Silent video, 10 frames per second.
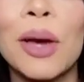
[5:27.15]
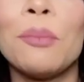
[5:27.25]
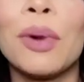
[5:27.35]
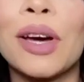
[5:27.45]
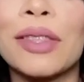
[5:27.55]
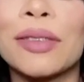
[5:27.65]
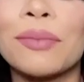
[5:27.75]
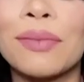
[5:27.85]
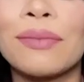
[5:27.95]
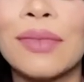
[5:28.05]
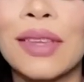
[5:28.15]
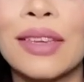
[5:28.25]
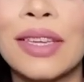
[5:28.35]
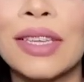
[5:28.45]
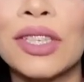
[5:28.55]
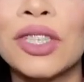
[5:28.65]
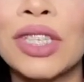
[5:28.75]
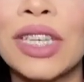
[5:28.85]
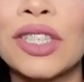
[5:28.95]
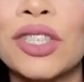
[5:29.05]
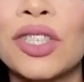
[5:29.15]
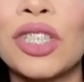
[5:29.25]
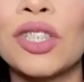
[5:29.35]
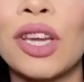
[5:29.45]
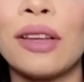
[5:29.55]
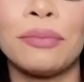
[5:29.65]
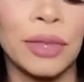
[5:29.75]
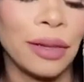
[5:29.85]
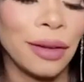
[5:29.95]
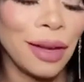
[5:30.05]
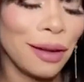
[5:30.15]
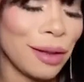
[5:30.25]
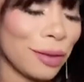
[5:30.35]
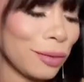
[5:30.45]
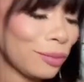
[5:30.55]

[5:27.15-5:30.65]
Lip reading: But she is Ginger. Girl,